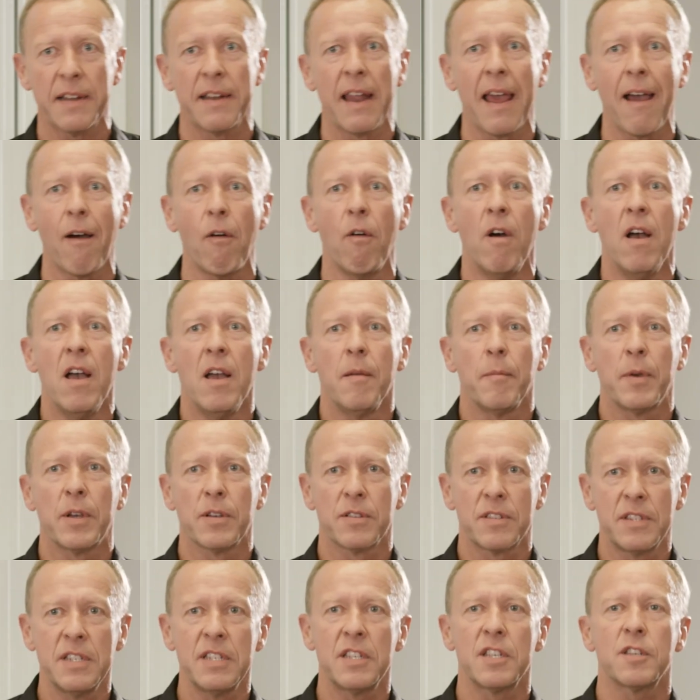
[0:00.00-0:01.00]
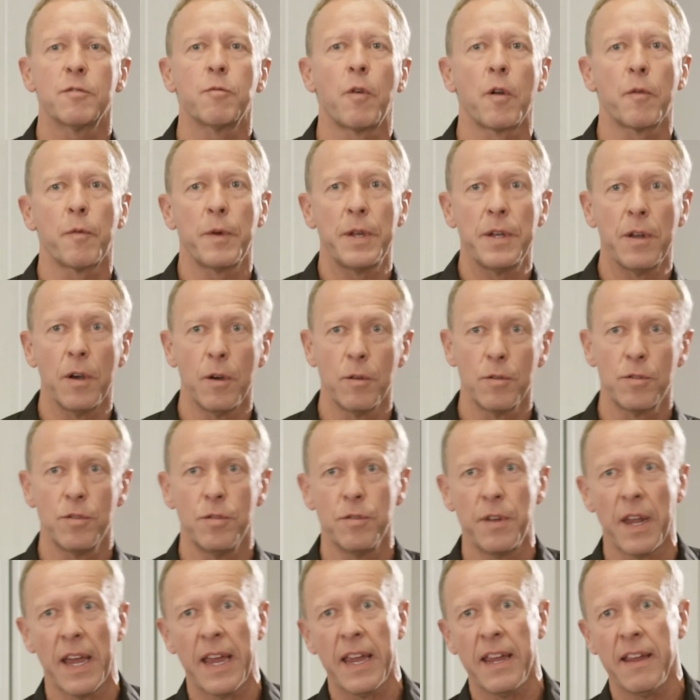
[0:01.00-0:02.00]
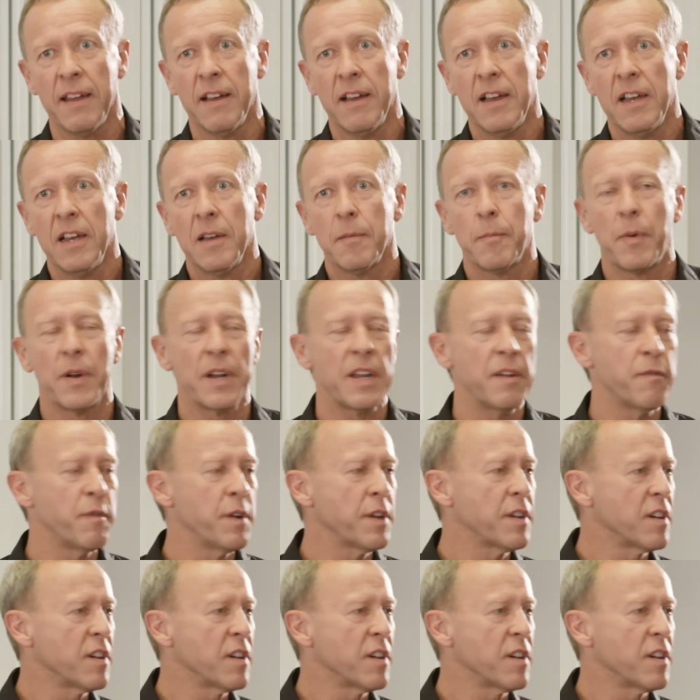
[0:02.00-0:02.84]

now, because this is what we know today. But every